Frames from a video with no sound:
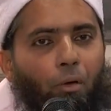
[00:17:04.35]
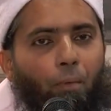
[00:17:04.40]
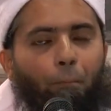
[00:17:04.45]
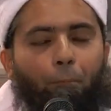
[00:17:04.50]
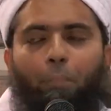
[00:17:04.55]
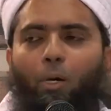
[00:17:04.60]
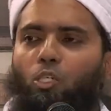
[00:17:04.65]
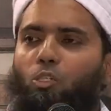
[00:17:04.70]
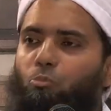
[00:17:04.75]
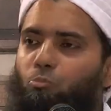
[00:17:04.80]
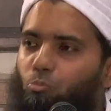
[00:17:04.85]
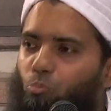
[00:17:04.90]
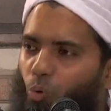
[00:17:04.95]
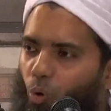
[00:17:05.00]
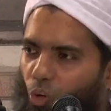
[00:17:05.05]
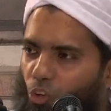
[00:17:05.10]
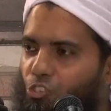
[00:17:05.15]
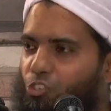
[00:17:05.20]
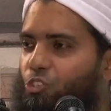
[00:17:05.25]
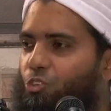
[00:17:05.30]
But
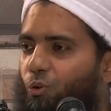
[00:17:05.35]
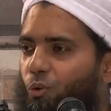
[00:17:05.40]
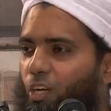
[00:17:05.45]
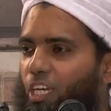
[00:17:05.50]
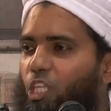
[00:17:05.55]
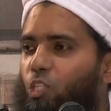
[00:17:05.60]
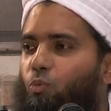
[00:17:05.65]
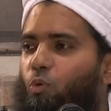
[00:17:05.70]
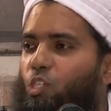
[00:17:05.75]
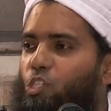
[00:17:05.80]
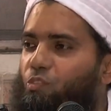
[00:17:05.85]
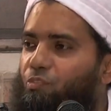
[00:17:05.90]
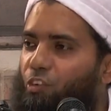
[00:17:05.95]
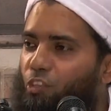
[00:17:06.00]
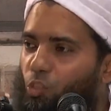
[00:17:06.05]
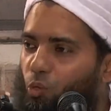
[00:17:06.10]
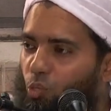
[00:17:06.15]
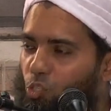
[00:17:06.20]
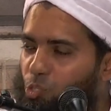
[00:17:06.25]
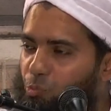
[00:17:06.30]
more so, it was for
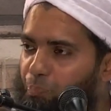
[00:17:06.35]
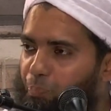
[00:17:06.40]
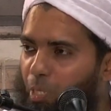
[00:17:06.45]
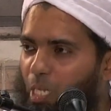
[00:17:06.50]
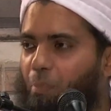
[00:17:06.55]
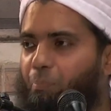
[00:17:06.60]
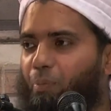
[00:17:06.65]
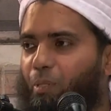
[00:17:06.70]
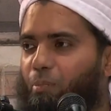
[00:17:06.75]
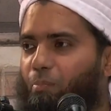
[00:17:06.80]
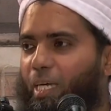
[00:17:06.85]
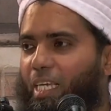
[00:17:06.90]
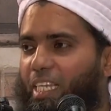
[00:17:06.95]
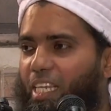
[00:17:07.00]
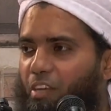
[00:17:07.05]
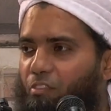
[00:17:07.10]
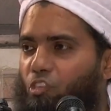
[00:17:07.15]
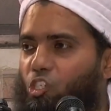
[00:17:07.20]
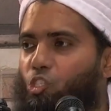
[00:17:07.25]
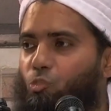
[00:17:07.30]
those people, my
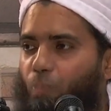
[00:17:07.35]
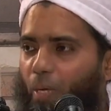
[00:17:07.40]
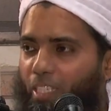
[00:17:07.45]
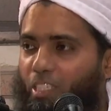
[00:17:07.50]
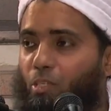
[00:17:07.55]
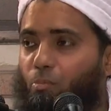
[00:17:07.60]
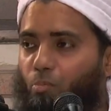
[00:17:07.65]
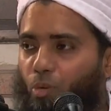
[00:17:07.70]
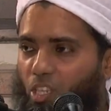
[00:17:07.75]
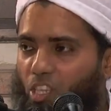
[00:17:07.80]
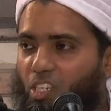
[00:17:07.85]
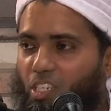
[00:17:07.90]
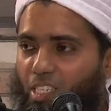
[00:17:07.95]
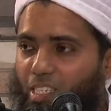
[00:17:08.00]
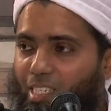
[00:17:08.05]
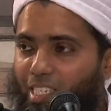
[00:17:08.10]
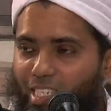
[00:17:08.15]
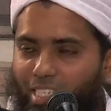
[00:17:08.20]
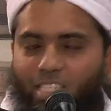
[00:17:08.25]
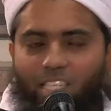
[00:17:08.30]
dear respected brothers and
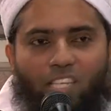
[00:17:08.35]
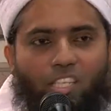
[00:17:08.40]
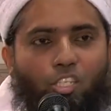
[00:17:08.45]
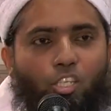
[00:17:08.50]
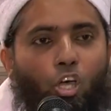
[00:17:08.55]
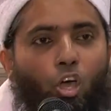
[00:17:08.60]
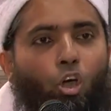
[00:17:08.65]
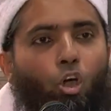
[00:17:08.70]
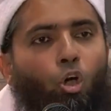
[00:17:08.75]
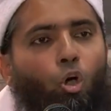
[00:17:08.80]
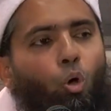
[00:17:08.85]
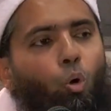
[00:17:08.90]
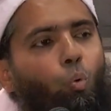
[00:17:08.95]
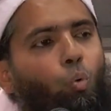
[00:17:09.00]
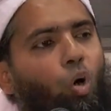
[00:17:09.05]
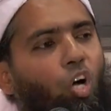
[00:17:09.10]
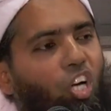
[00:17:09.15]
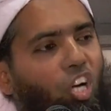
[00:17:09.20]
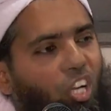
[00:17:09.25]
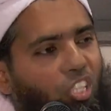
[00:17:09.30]
sisters, who
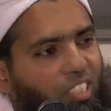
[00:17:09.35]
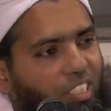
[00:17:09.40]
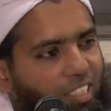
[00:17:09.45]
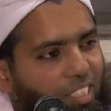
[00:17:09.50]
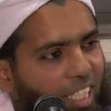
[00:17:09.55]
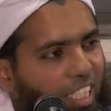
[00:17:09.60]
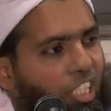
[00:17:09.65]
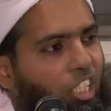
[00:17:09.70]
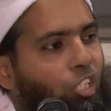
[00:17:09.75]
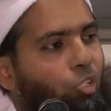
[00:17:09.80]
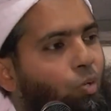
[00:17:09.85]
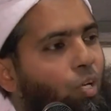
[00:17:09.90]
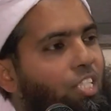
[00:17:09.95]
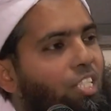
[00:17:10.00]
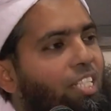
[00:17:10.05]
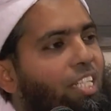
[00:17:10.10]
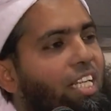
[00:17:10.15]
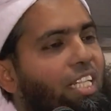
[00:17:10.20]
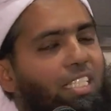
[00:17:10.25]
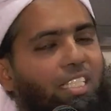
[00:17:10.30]
were
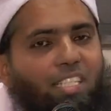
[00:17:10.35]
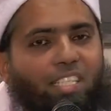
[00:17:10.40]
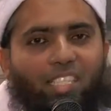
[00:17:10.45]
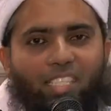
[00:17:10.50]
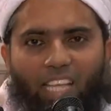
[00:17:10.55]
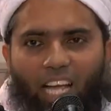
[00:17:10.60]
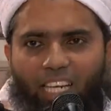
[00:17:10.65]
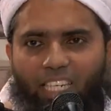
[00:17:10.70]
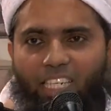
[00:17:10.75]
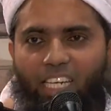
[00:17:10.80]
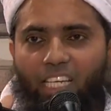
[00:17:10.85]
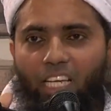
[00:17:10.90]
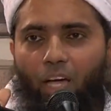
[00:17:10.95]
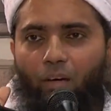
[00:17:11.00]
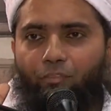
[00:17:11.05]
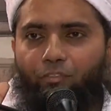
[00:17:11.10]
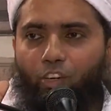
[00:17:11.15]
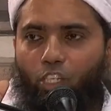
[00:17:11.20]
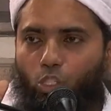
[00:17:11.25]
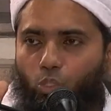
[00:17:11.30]
continuous in standing
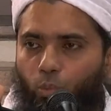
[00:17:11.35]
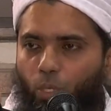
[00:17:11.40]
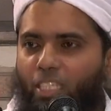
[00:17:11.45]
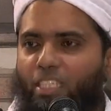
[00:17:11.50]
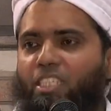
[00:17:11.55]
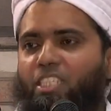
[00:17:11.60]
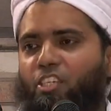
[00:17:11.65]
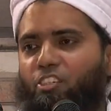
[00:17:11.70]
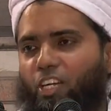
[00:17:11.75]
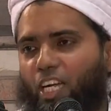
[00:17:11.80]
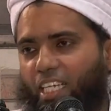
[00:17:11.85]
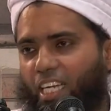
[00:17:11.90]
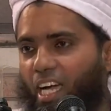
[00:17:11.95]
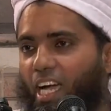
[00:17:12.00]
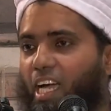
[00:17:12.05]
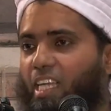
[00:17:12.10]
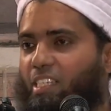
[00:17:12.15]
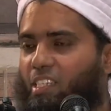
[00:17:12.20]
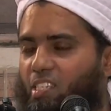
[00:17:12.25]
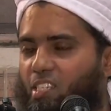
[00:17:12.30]
up for 20
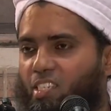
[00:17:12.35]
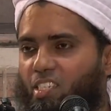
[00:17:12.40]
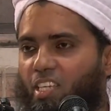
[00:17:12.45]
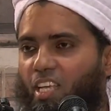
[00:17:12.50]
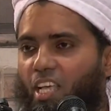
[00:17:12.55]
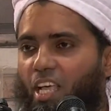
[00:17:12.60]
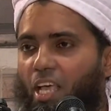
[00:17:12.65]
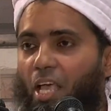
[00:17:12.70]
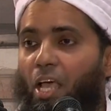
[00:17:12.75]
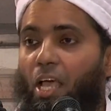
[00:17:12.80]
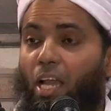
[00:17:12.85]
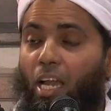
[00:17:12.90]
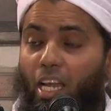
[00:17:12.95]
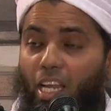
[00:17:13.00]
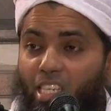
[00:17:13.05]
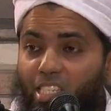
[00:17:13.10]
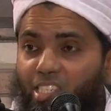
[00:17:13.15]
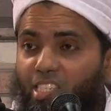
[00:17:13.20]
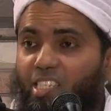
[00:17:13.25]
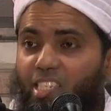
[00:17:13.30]
rakats,
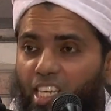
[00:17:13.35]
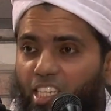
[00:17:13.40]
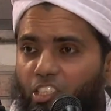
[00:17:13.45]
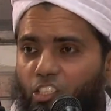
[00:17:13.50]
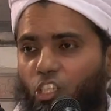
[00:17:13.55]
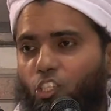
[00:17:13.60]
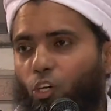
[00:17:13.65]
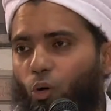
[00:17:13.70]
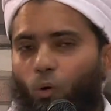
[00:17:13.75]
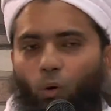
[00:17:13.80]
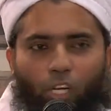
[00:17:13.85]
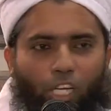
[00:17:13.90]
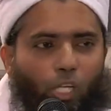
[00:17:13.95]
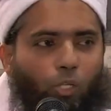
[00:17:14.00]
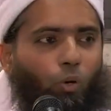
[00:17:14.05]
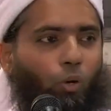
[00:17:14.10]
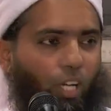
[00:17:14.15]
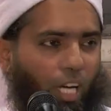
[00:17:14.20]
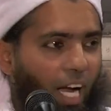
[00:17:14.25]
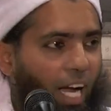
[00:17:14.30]
listening to the Holy
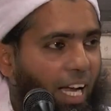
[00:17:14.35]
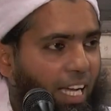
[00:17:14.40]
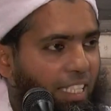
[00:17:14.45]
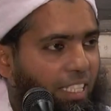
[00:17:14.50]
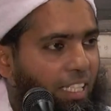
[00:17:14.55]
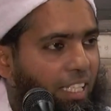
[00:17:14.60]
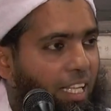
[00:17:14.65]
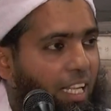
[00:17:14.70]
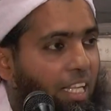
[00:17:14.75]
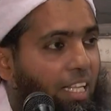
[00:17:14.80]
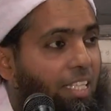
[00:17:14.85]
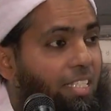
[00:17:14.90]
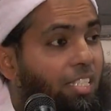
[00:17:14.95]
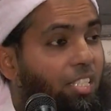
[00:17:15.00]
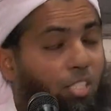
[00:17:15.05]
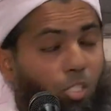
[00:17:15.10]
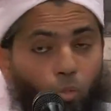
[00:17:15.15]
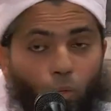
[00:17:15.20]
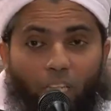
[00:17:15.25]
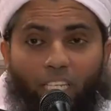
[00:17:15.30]
Quran,
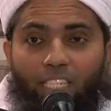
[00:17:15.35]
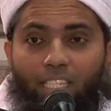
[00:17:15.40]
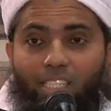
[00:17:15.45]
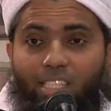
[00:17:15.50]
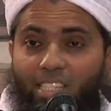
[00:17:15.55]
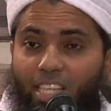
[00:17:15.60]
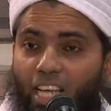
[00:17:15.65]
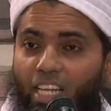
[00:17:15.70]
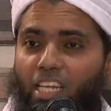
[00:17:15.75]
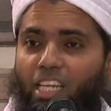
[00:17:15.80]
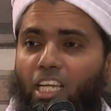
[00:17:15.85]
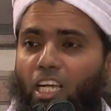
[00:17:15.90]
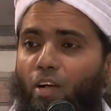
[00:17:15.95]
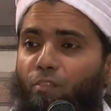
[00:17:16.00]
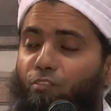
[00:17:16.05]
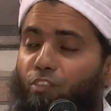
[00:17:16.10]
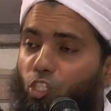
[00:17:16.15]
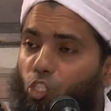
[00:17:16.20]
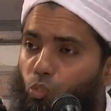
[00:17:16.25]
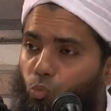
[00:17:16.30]
standing
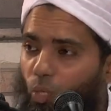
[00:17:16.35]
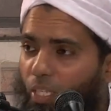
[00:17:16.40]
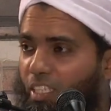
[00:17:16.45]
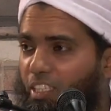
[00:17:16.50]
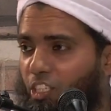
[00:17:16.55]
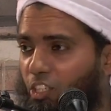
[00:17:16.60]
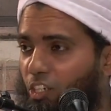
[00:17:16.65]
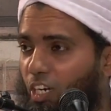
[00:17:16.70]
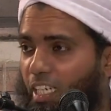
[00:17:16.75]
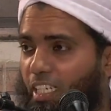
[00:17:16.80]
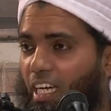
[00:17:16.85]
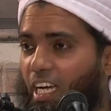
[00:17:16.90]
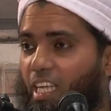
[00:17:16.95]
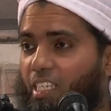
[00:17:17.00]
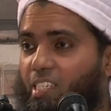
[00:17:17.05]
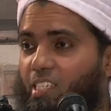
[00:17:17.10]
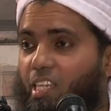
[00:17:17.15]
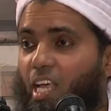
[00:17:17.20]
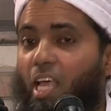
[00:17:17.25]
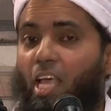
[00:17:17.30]
up for 20
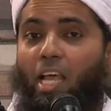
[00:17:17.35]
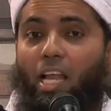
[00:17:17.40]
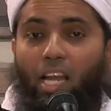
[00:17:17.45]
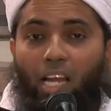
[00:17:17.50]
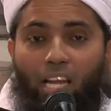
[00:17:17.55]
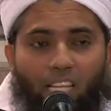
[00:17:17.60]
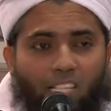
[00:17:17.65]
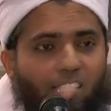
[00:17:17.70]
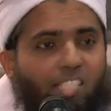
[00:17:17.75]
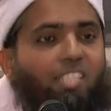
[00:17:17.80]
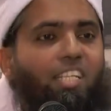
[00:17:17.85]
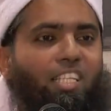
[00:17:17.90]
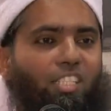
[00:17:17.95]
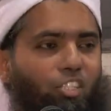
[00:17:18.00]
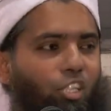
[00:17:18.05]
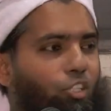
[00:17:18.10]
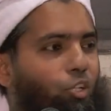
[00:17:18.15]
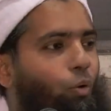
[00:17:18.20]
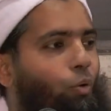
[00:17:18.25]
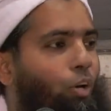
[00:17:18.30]
rakats, listening
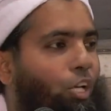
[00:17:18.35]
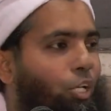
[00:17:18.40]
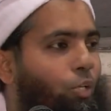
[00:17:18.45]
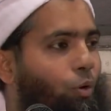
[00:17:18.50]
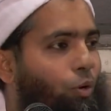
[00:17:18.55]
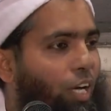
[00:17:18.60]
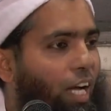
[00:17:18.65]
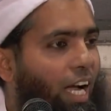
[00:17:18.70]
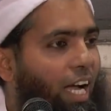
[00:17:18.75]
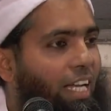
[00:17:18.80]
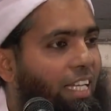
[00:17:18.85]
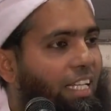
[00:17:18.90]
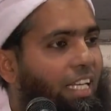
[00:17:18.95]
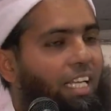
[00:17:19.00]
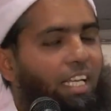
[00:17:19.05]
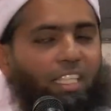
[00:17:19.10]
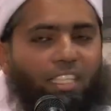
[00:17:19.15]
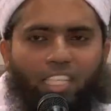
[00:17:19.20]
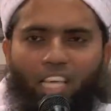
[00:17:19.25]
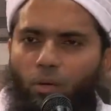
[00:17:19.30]
to the Holy Quran,
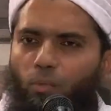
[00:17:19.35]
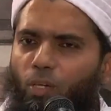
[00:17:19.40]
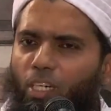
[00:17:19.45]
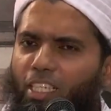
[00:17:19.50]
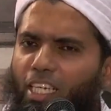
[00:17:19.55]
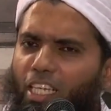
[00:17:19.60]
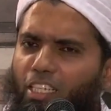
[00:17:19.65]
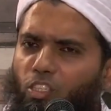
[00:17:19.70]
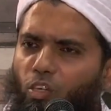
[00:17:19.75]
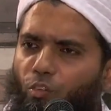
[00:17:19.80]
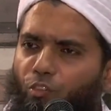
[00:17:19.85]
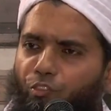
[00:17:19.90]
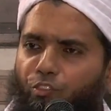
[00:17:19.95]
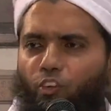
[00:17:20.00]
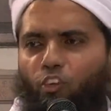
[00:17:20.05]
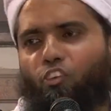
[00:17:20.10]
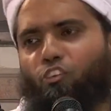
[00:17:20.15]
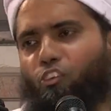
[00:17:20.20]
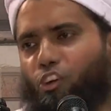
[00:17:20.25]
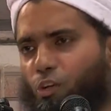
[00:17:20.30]
they will get the
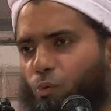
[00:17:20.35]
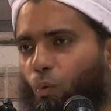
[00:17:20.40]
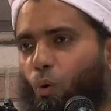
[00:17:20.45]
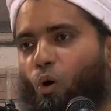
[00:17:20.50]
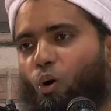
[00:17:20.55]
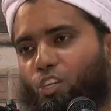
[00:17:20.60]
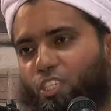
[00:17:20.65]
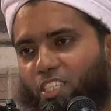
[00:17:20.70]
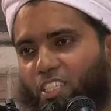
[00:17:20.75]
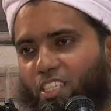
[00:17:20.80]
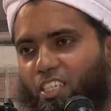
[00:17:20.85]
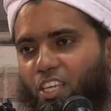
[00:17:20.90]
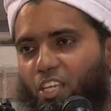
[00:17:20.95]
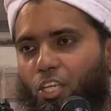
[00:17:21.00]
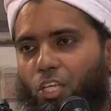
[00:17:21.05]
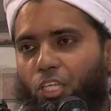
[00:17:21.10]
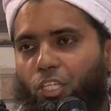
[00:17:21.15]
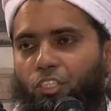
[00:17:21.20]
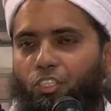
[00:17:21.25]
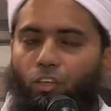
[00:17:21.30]
full reward.
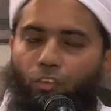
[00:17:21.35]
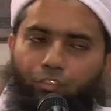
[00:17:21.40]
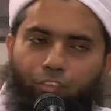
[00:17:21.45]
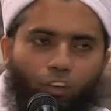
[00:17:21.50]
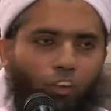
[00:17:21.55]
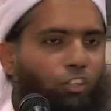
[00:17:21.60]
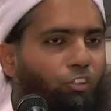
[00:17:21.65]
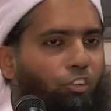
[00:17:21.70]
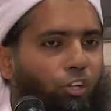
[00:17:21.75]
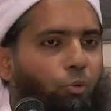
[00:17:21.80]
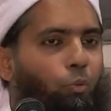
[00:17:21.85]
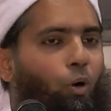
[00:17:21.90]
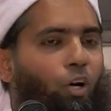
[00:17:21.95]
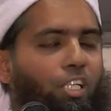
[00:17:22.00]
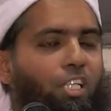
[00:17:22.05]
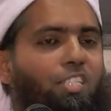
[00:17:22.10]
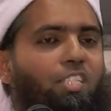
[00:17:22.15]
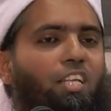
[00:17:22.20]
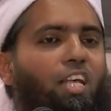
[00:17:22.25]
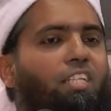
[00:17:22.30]
The full reward
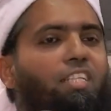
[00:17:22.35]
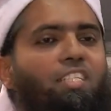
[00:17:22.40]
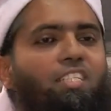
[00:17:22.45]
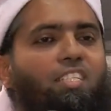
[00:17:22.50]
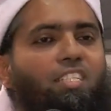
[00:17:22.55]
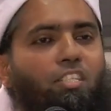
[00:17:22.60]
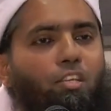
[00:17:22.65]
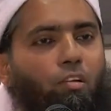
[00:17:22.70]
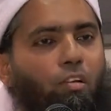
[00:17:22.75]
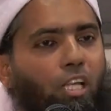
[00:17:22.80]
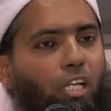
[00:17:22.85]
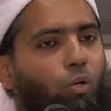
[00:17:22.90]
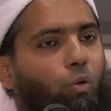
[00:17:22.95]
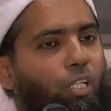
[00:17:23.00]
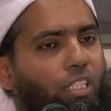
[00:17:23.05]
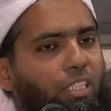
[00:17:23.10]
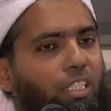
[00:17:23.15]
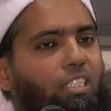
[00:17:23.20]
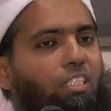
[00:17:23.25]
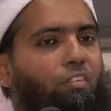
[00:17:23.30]
is not necessarily
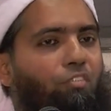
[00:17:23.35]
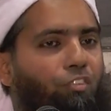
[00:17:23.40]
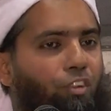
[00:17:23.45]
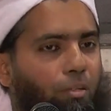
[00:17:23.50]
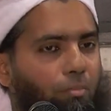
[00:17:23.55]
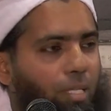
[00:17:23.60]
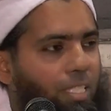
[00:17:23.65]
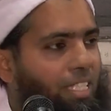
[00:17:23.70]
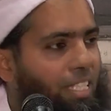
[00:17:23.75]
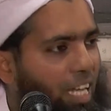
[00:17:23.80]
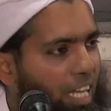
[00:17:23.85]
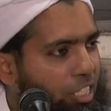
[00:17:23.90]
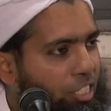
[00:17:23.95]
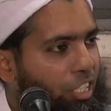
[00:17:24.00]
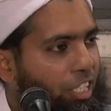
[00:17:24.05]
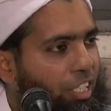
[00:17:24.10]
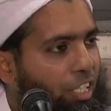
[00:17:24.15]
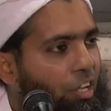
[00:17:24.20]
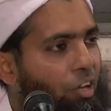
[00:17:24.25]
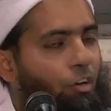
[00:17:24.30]
going to different
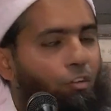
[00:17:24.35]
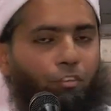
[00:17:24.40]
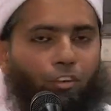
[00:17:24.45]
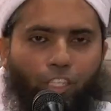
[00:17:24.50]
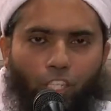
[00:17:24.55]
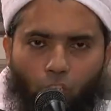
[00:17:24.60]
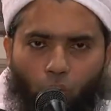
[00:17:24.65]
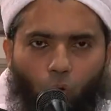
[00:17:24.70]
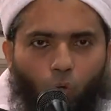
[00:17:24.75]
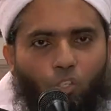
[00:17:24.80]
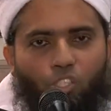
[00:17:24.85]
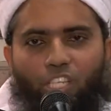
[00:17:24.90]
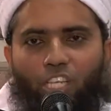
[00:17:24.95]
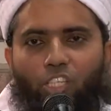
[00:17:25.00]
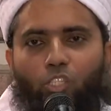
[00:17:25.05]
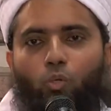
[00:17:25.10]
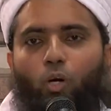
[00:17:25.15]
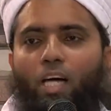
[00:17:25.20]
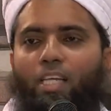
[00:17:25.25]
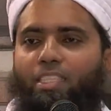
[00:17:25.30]
masajid for the closing
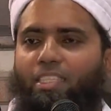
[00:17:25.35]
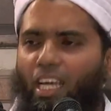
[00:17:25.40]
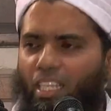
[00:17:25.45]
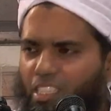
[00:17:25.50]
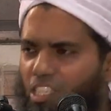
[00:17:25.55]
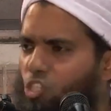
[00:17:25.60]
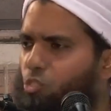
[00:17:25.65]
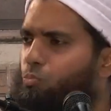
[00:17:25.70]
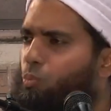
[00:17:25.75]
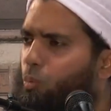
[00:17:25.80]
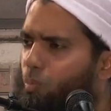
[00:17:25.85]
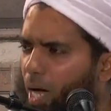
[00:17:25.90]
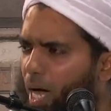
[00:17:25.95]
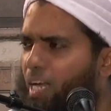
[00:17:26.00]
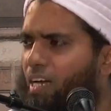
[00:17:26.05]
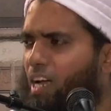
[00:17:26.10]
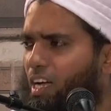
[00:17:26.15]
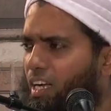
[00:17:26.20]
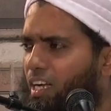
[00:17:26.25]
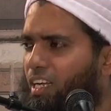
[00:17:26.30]
dua. That is
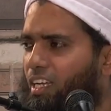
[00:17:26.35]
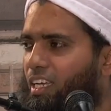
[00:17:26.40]
Mubarak.